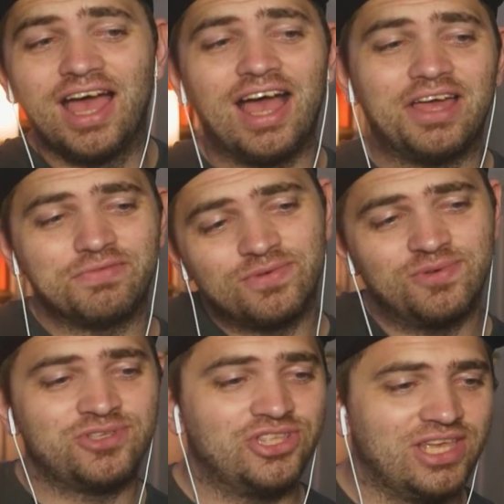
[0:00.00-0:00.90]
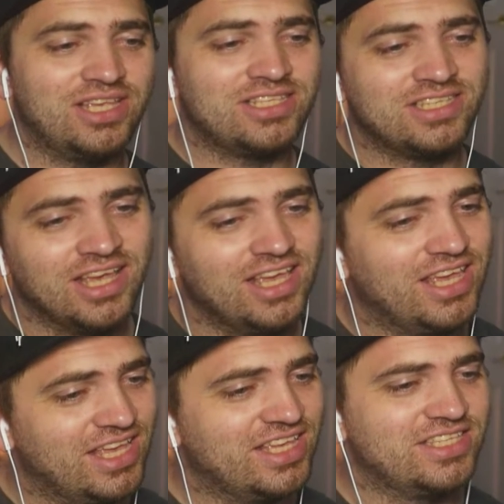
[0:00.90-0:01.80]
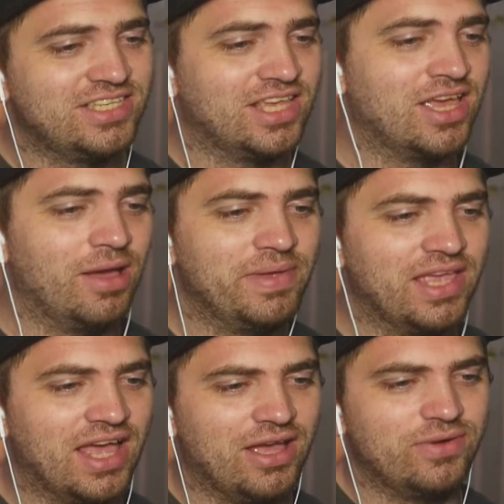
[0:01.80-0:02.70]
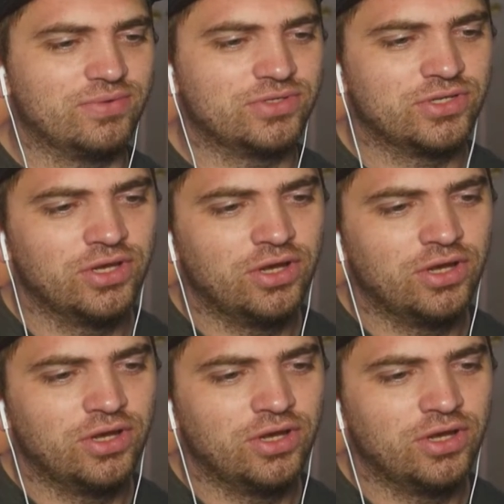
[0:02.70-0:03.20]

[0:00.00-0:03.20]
And of course, this is coming out